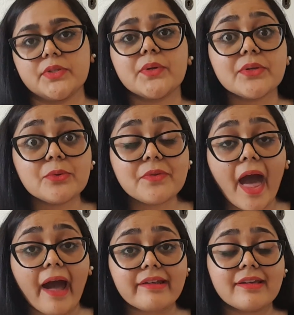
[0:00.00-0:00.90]
You can do
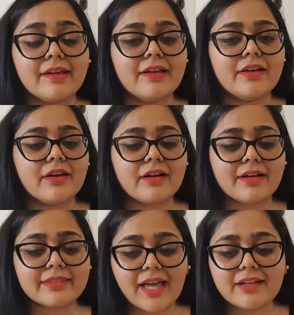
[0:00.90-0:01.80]
that.
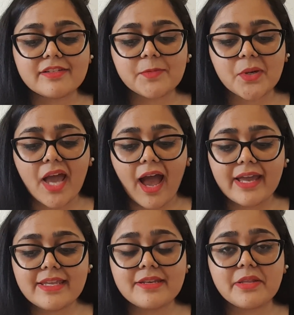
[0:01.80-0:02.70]
That is what
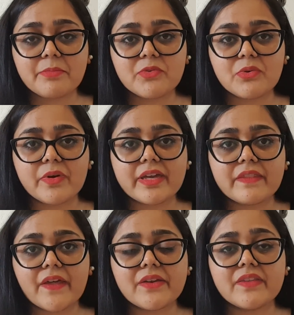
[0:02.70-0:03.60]
I ended up
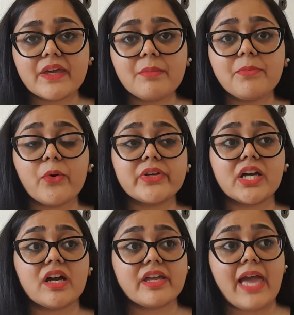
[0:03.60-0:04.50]
doing, that they booked
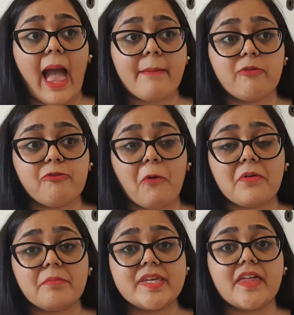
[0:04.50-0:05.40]
a cab
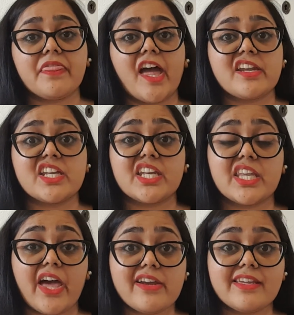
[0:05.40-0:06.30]
for me, and
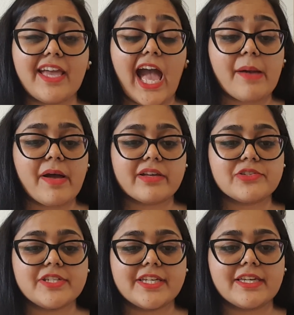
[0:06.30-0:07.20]
that cab
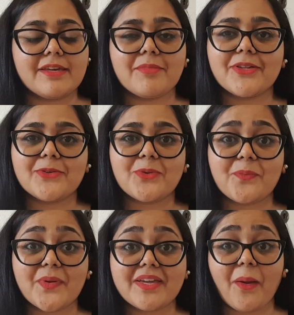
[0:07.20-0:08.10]
actually came in to
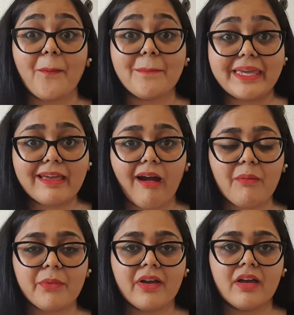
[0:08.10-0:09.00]
pick me
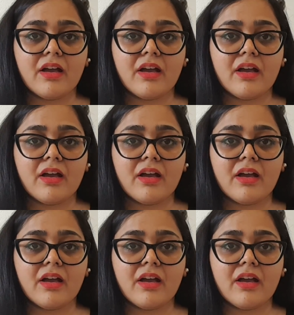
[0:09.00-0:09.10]
up